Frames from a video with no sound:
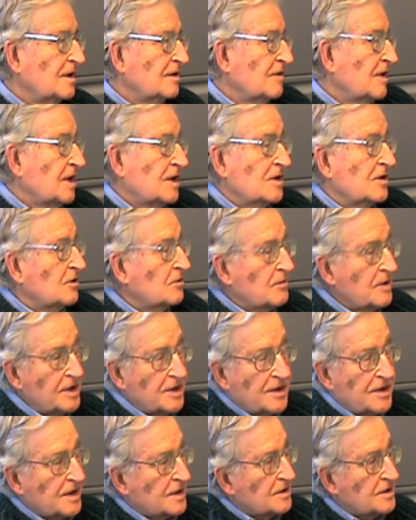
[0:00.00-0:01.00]
In fact, you could
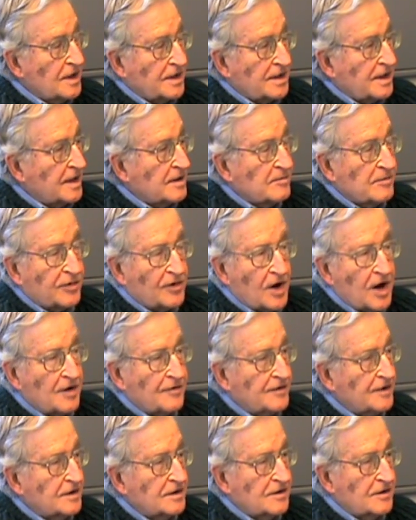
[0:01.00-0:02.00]
read things like that in
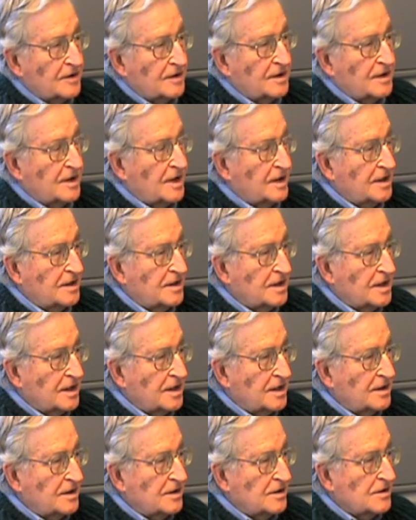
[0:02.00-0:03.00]
Pravda during the
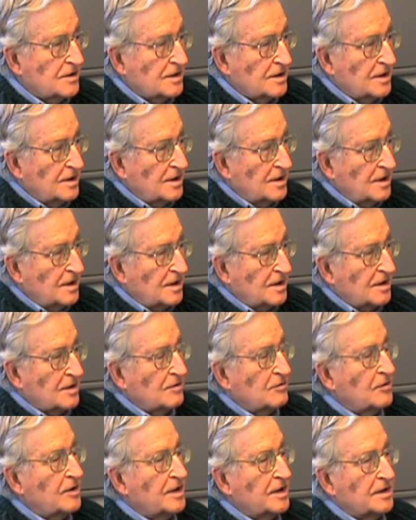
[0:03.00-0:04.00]
1980s
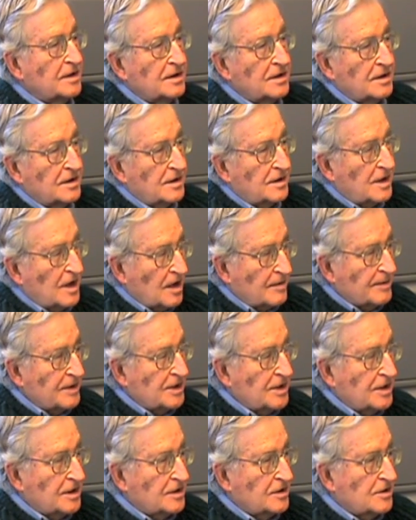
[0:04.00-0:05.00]
when
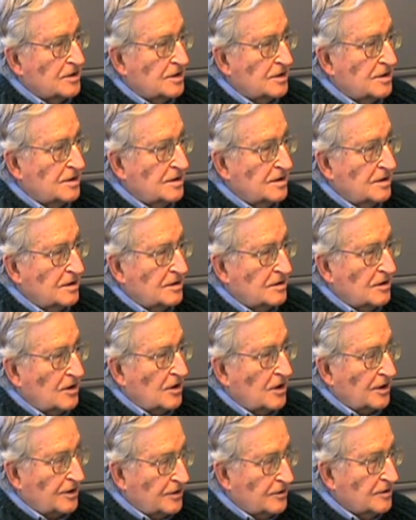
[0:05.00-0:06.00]
commentators
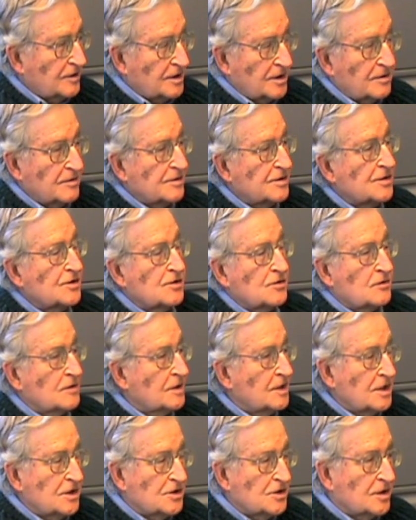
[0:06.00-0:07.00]
argued that it was a
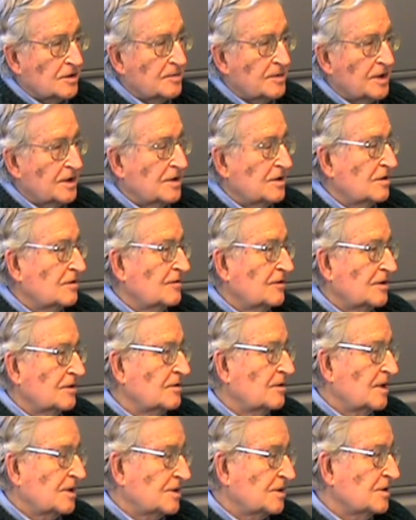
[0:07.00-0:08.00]
strategic blunder for the
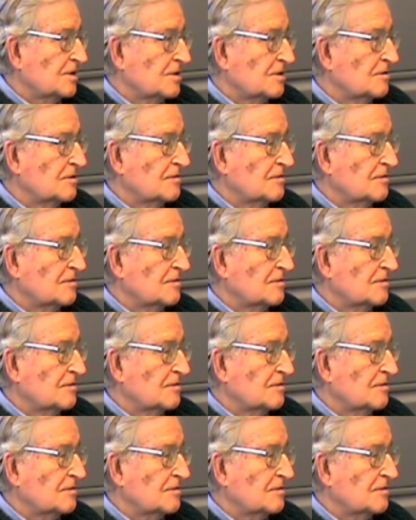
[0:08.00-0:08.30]
Russians